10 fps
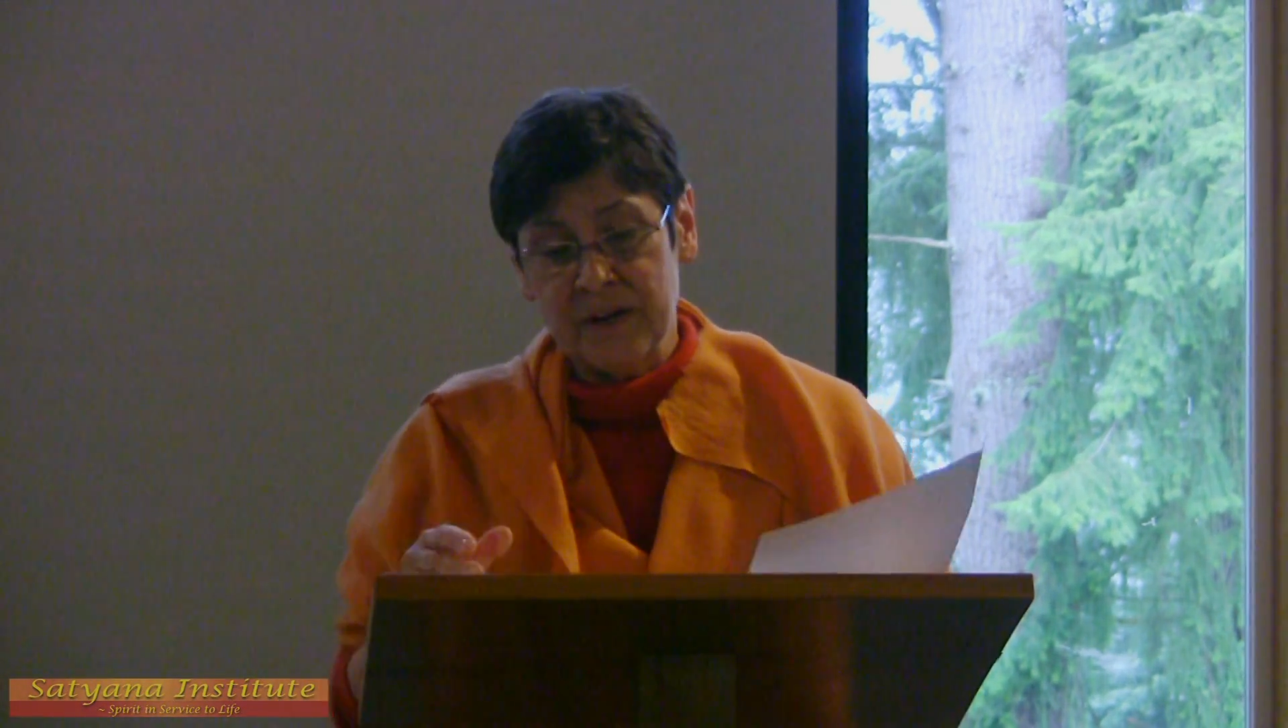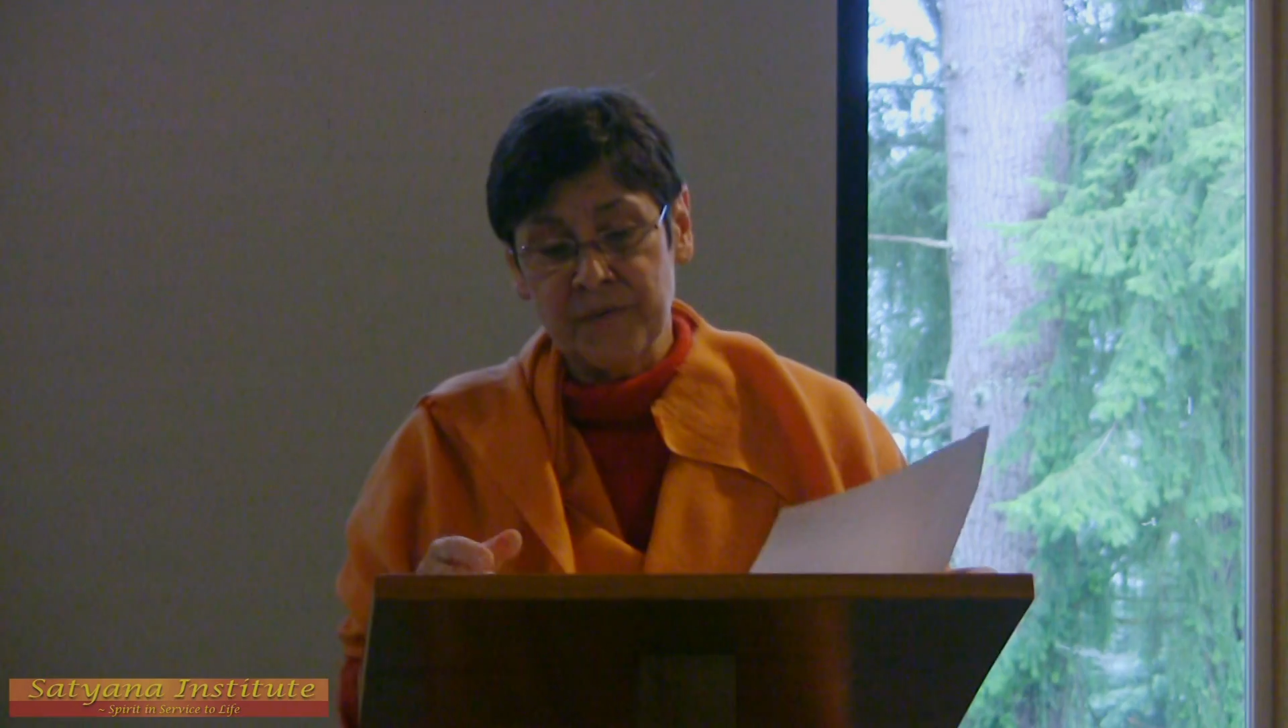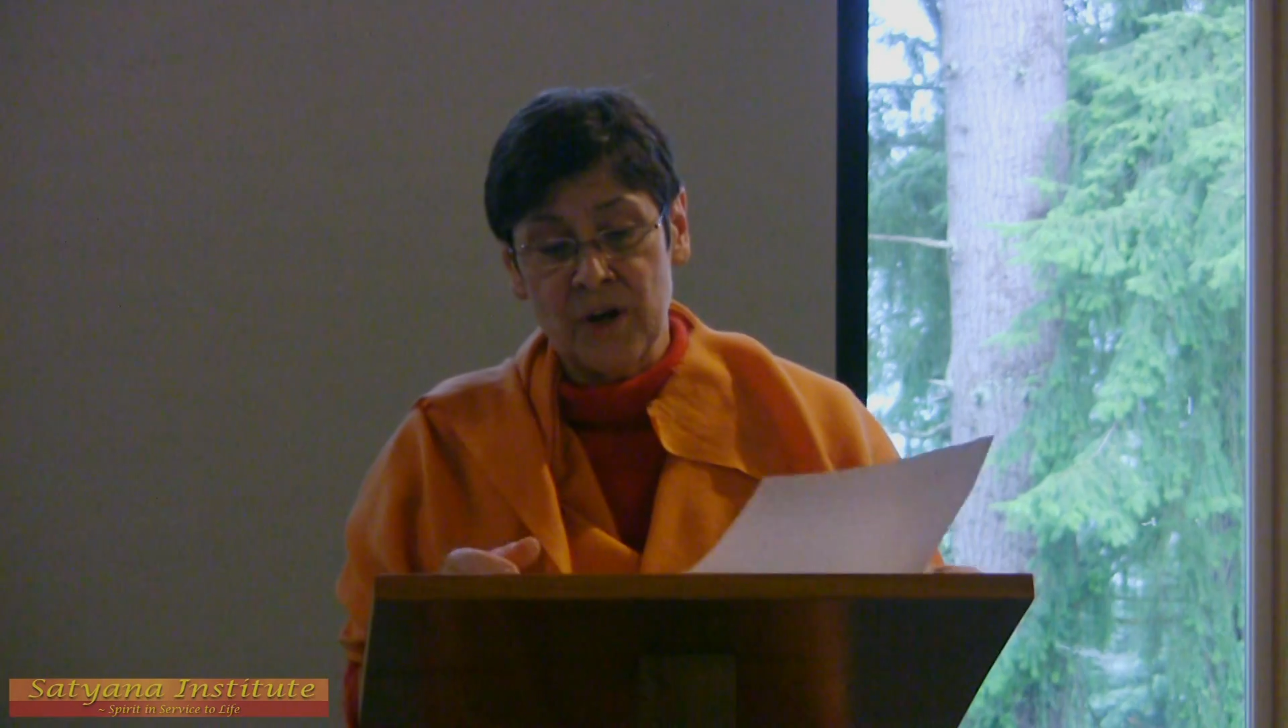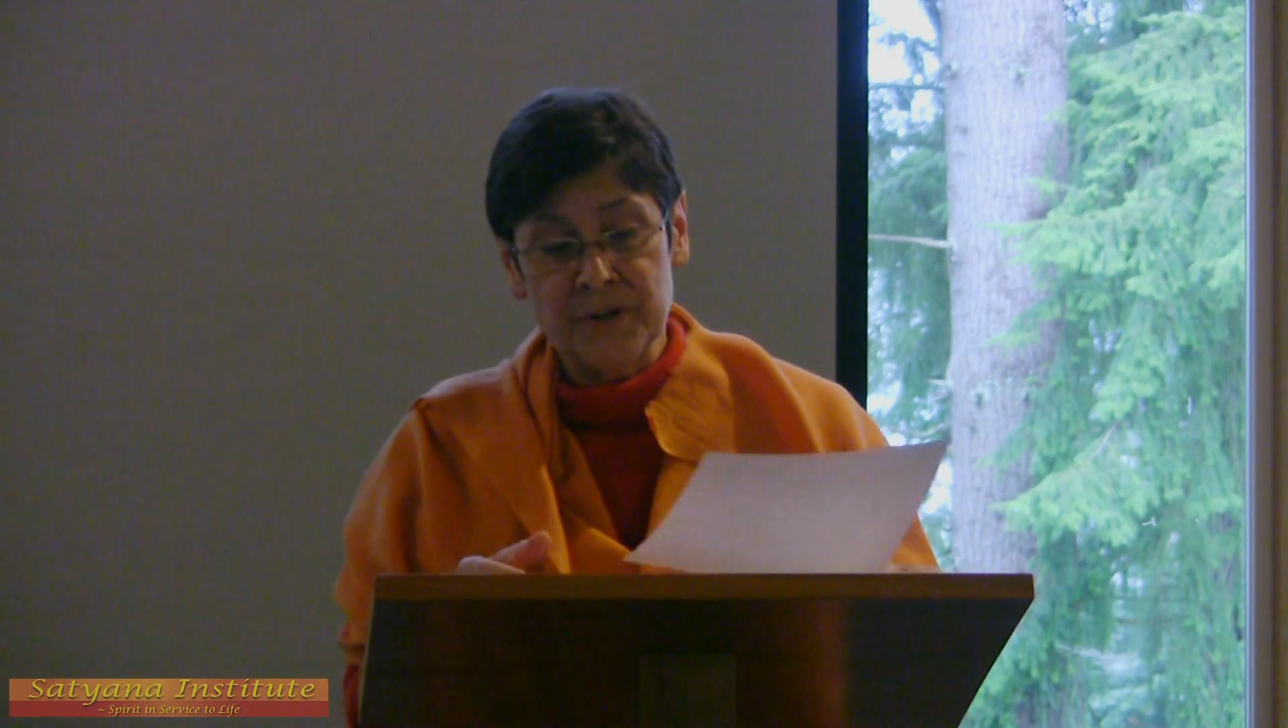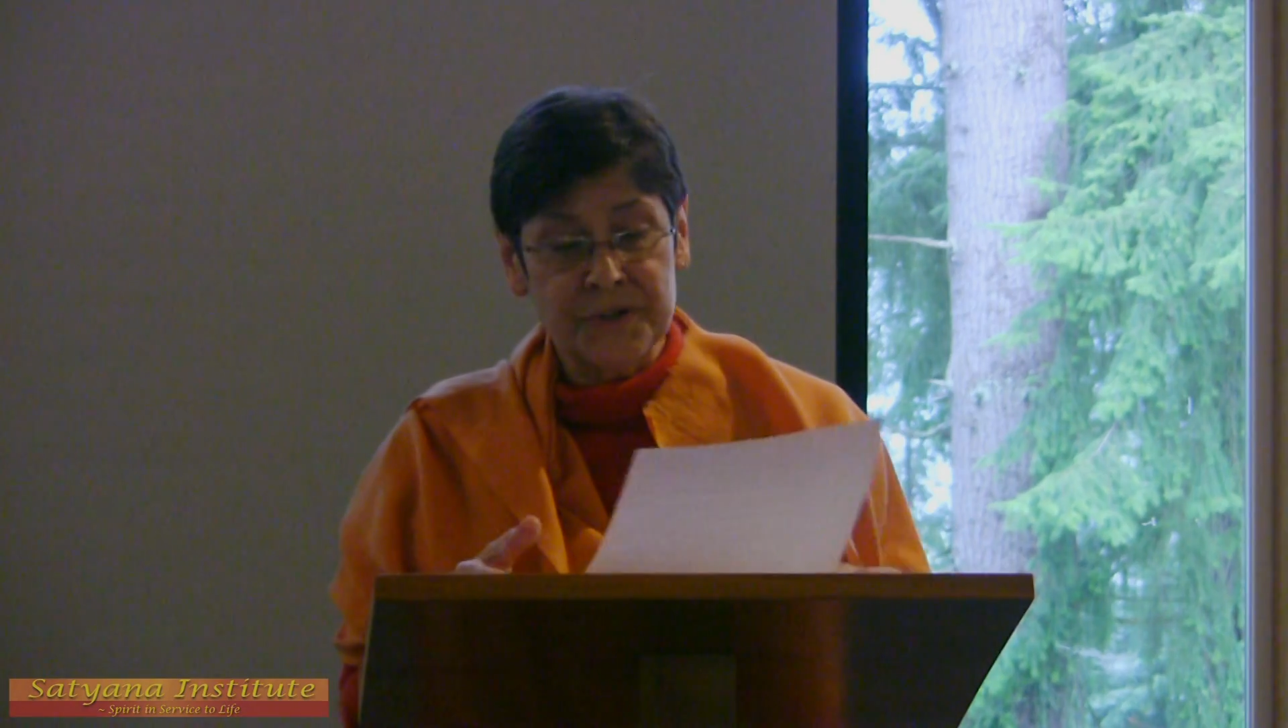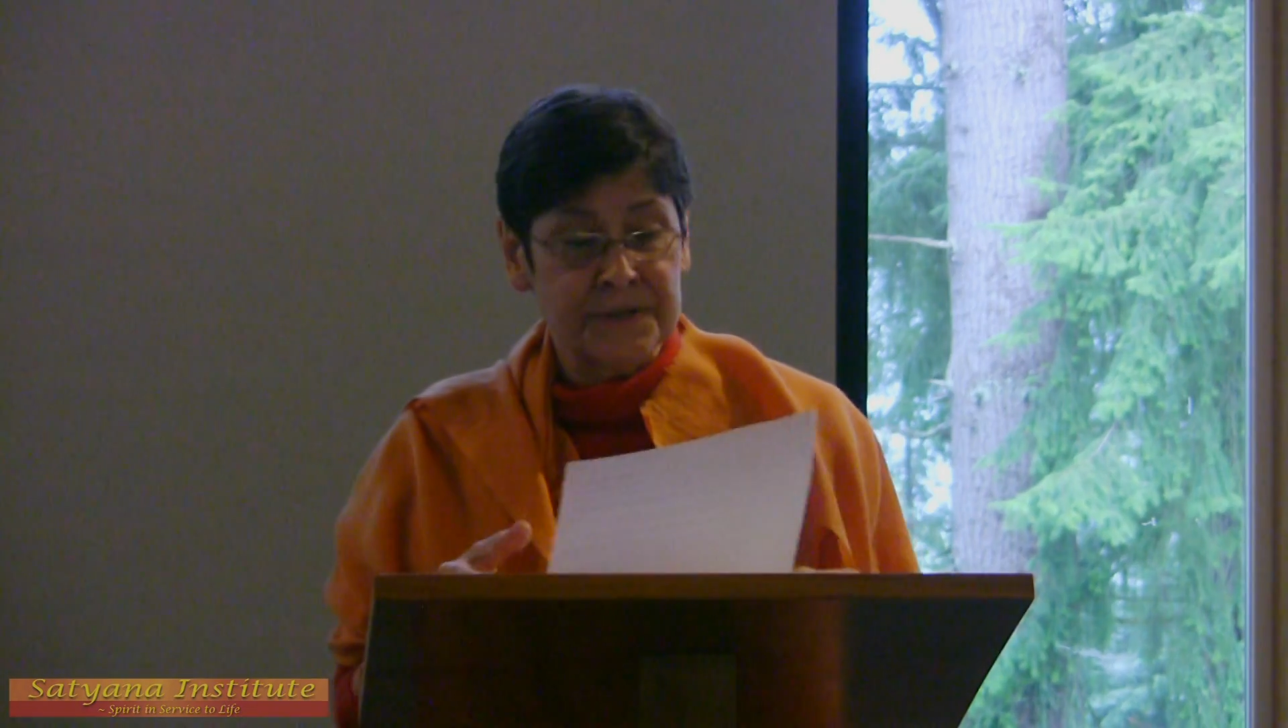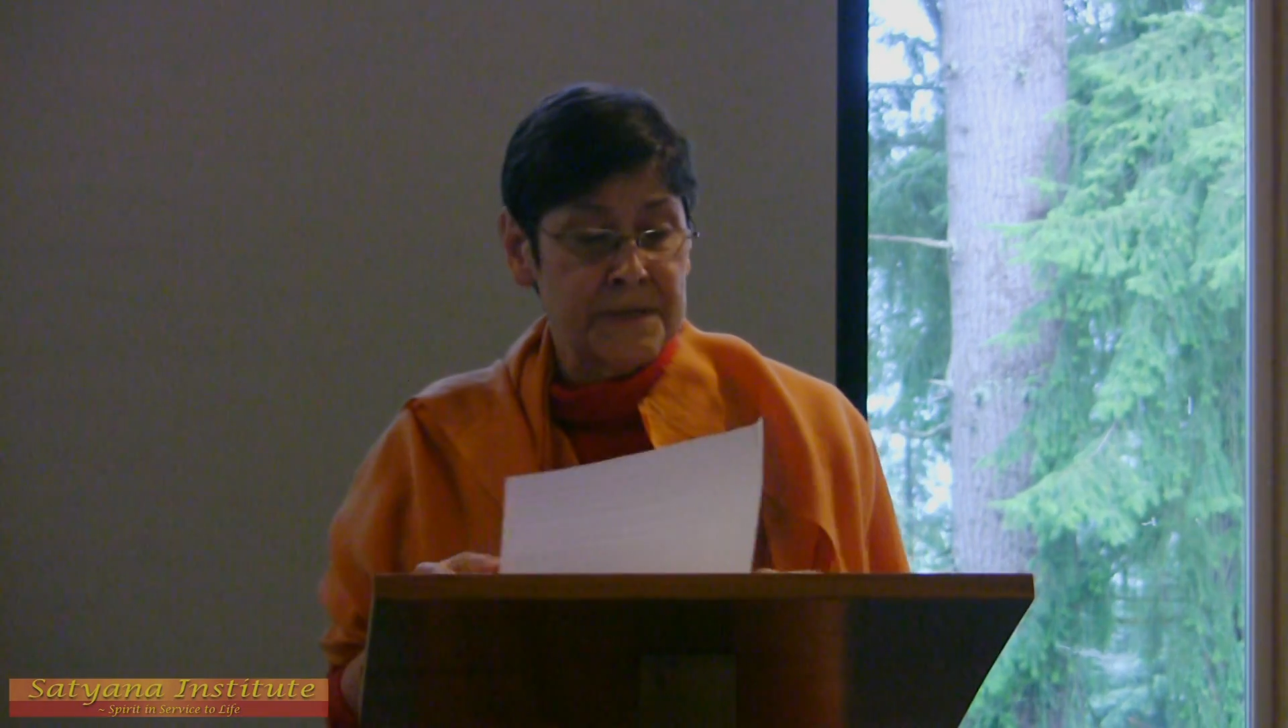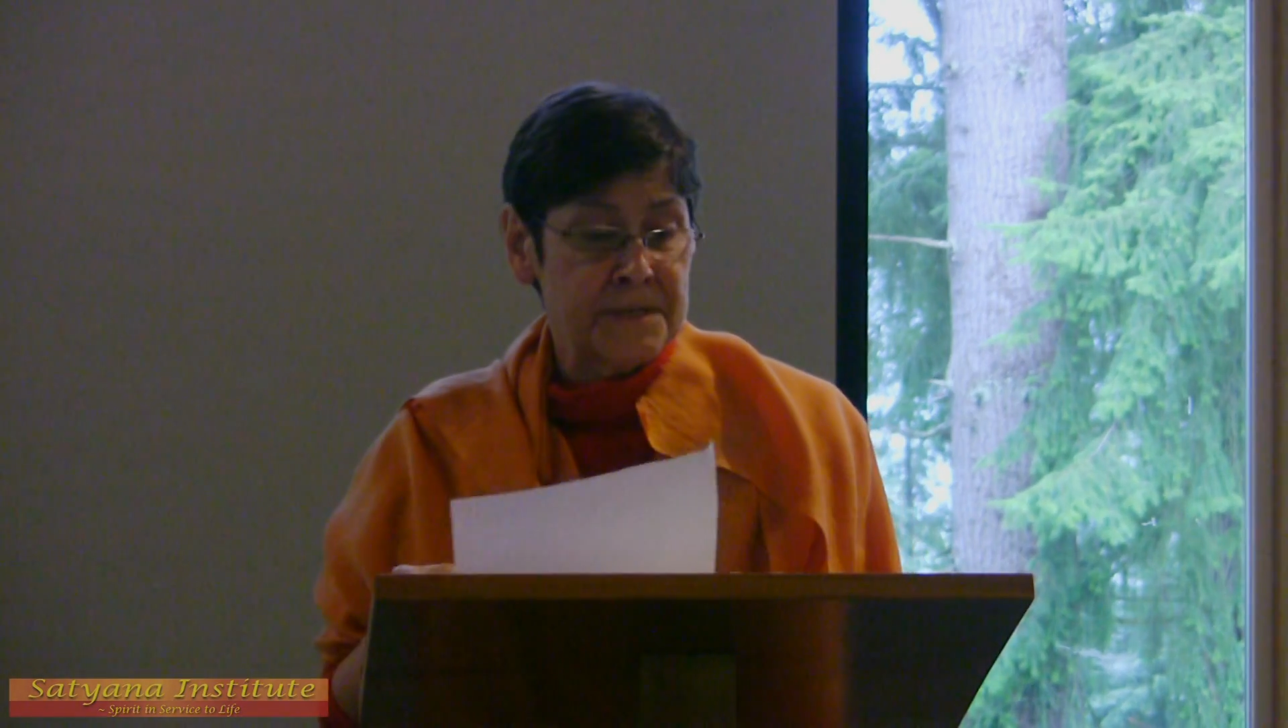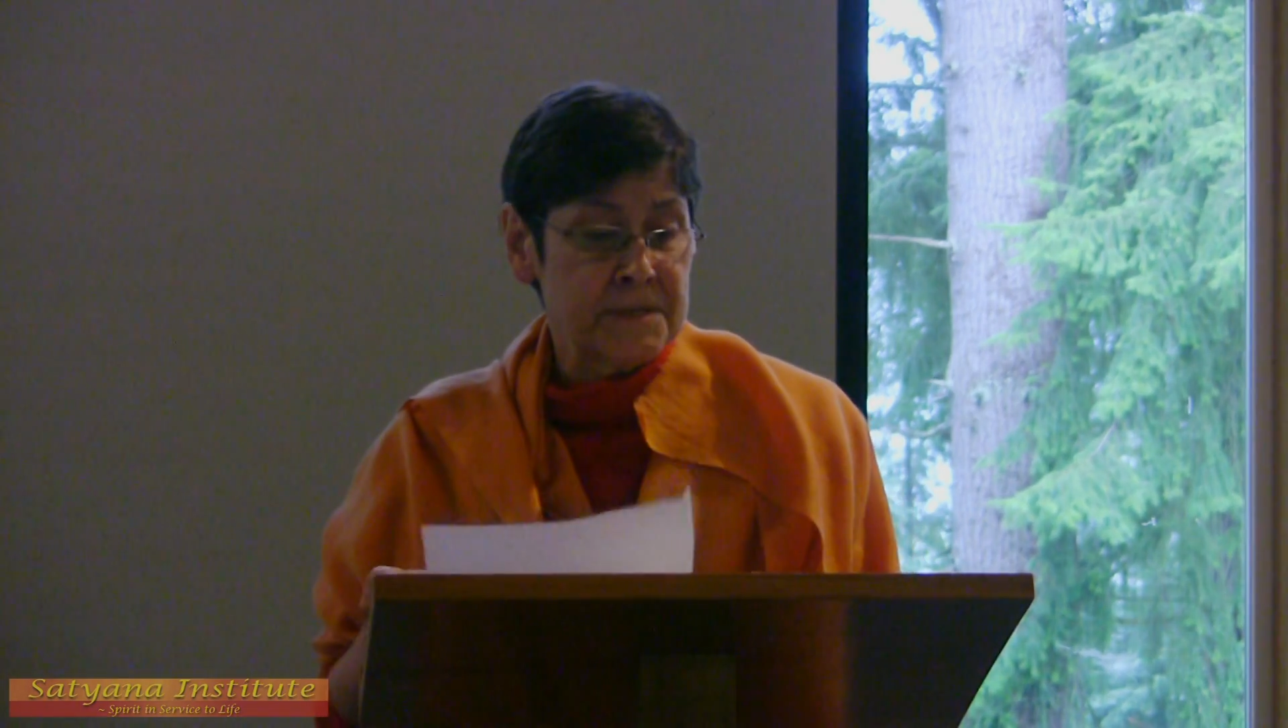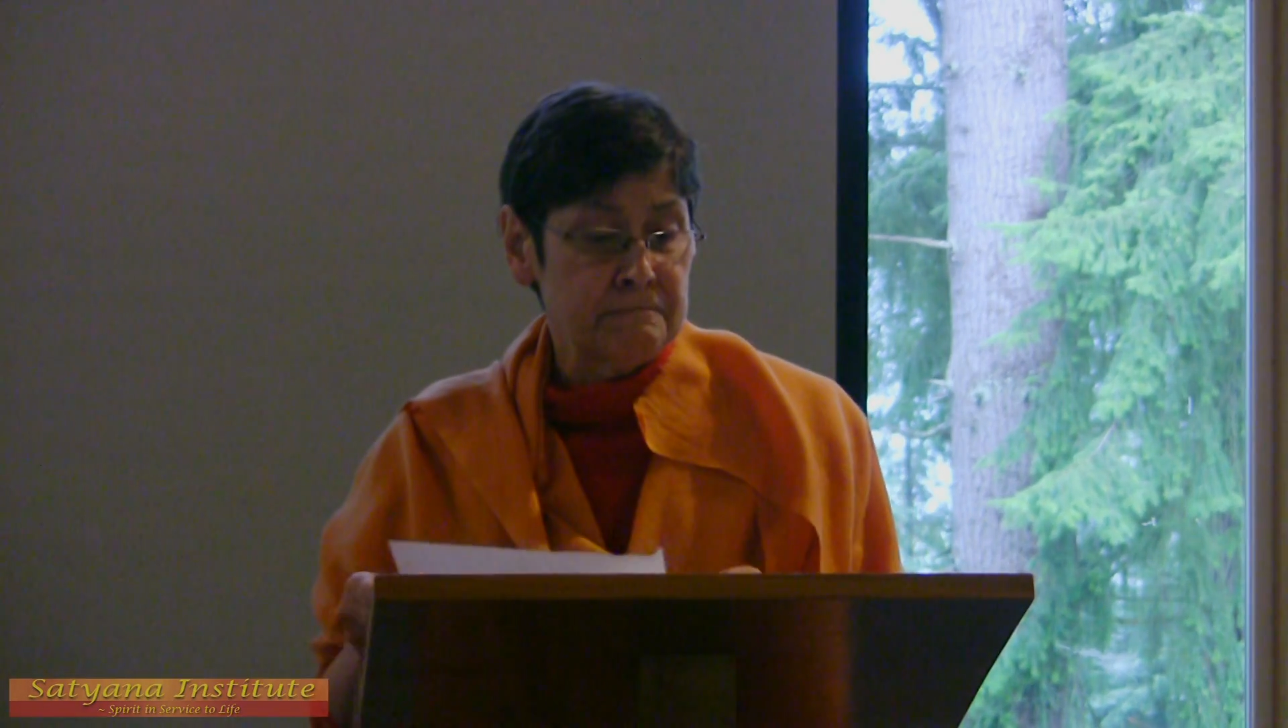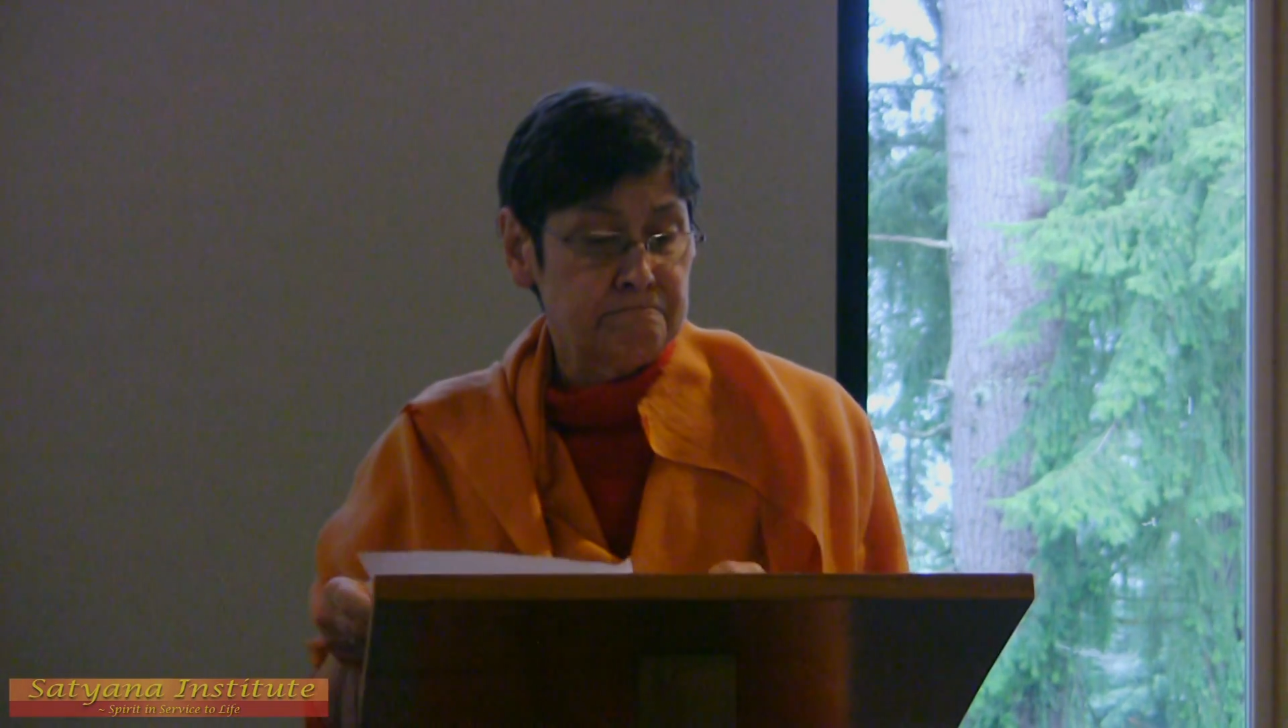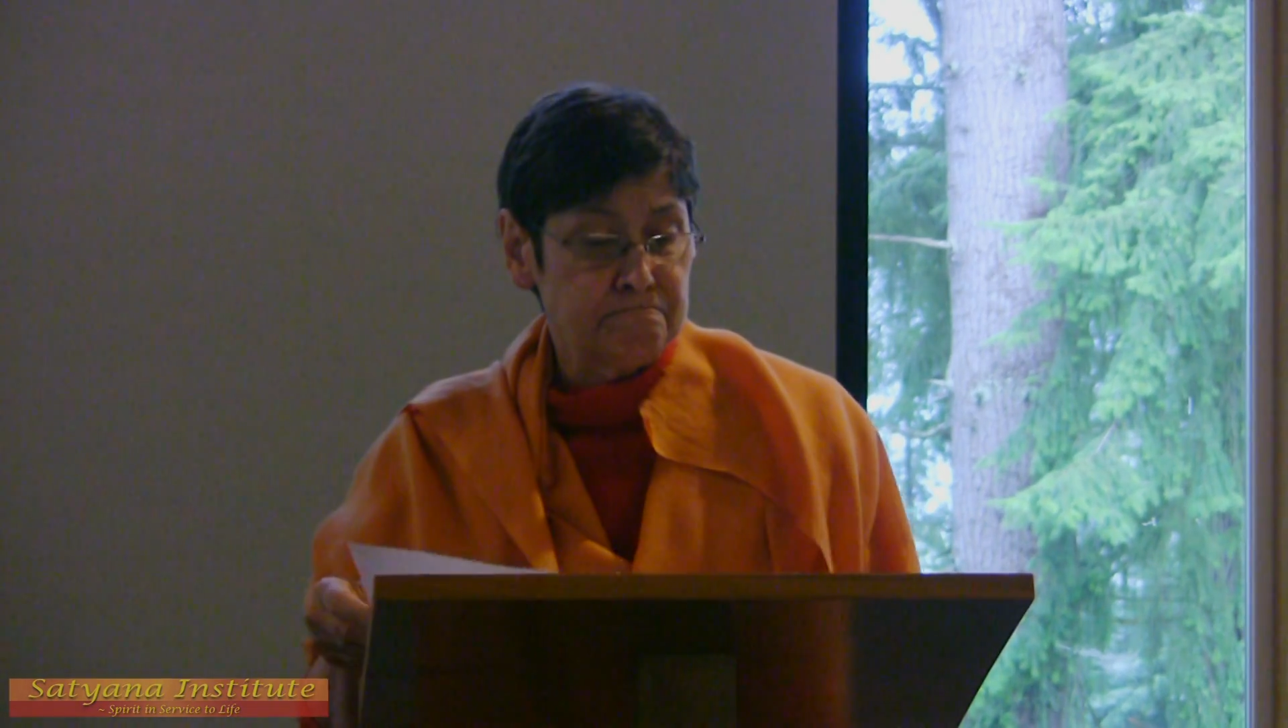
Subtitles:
of consciousness.